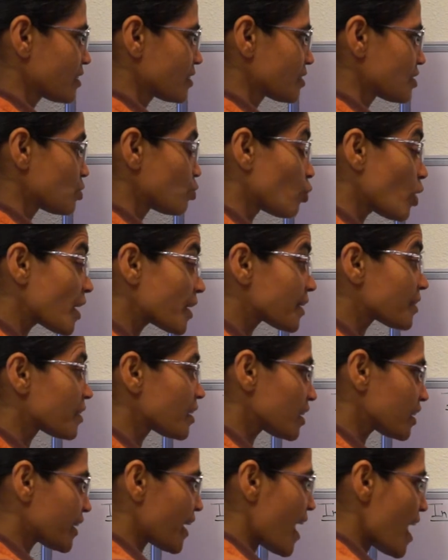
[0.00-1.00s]
what
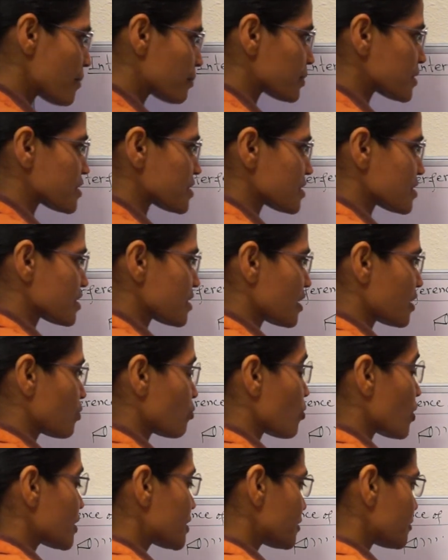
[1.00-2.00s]
really happens and
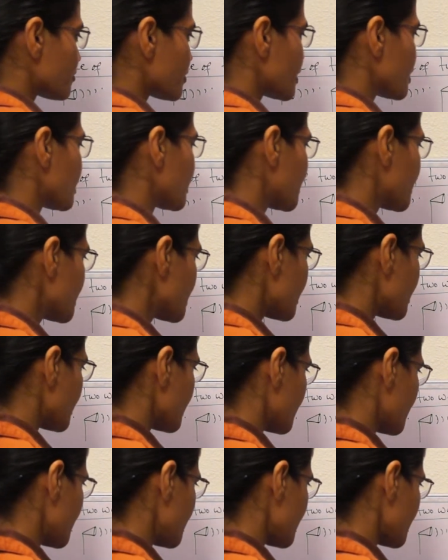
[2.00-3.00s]
what you really hear
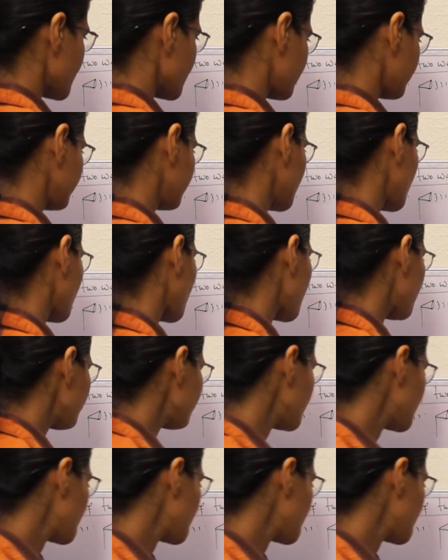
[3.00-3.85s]
here, okay?